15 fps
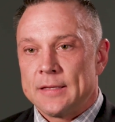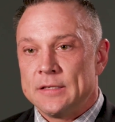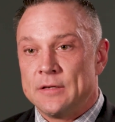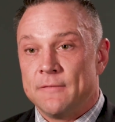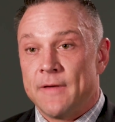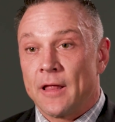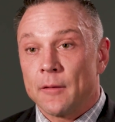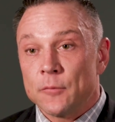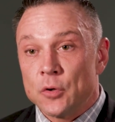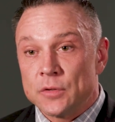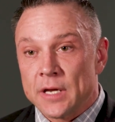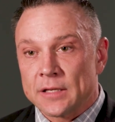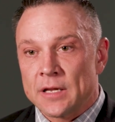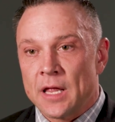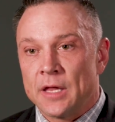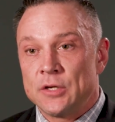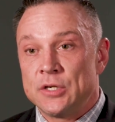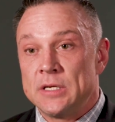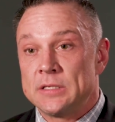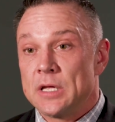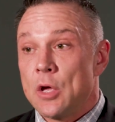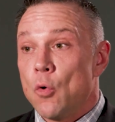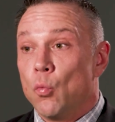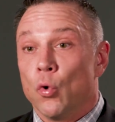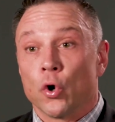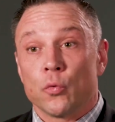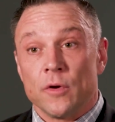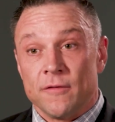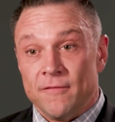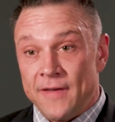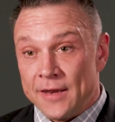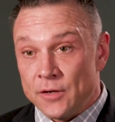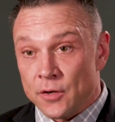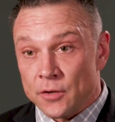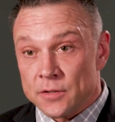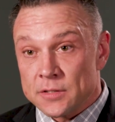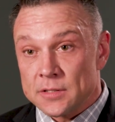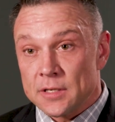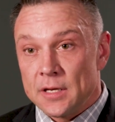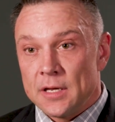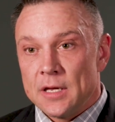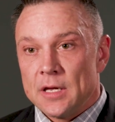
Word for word: develop new technologies, work with vendors